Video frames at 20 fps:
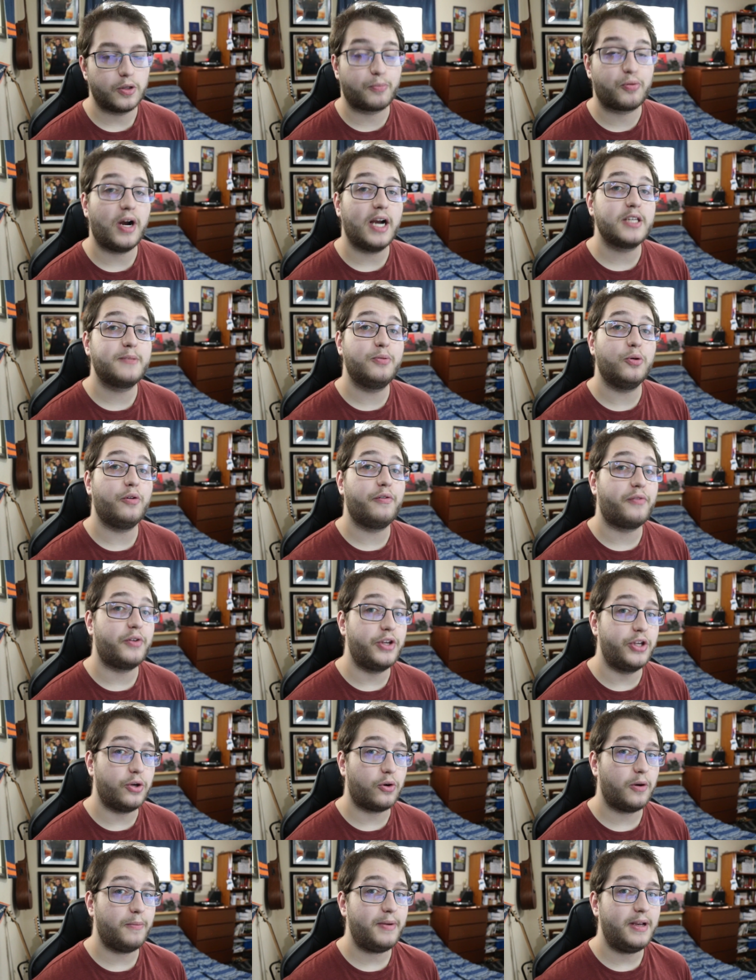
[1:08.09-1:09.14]
The prize pool for
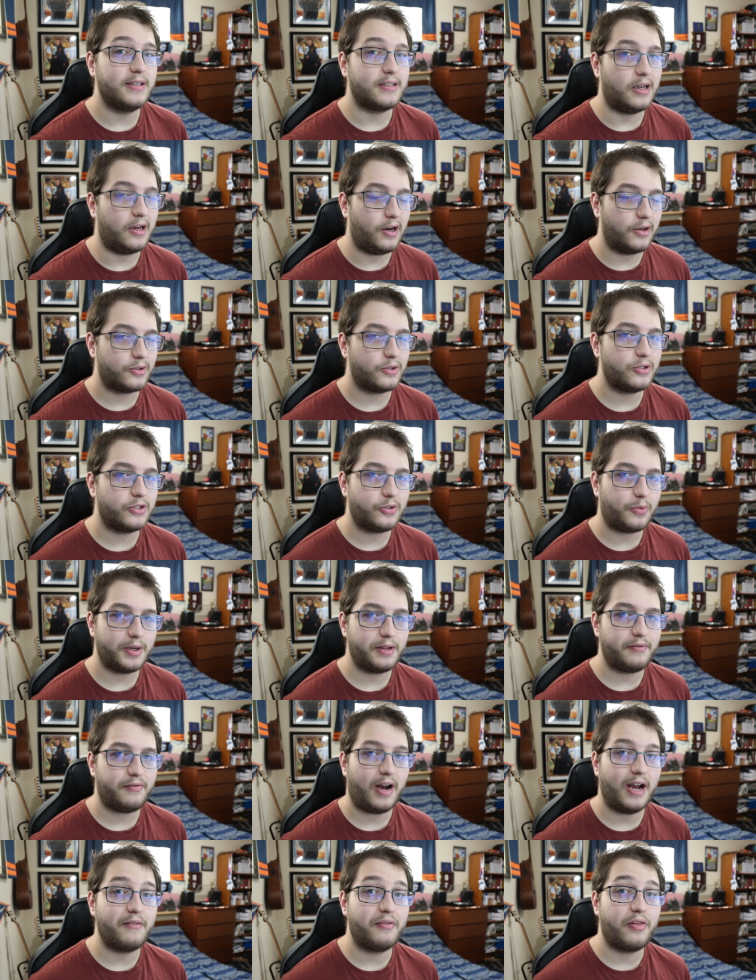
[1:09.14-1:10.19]
Europe is
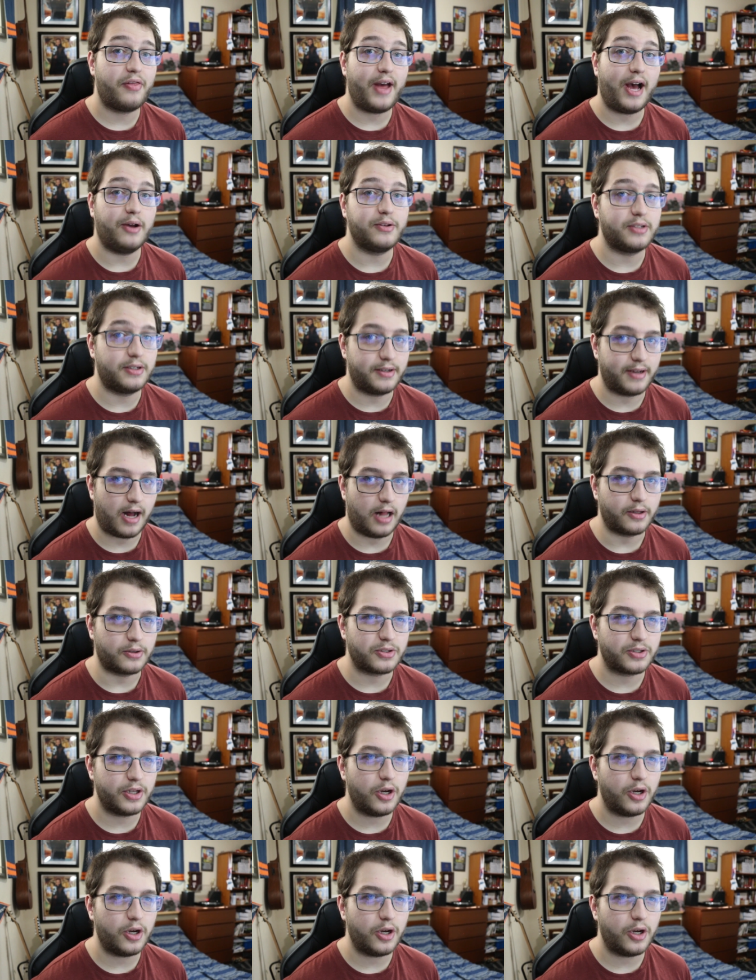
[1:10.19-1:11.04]
$125,000,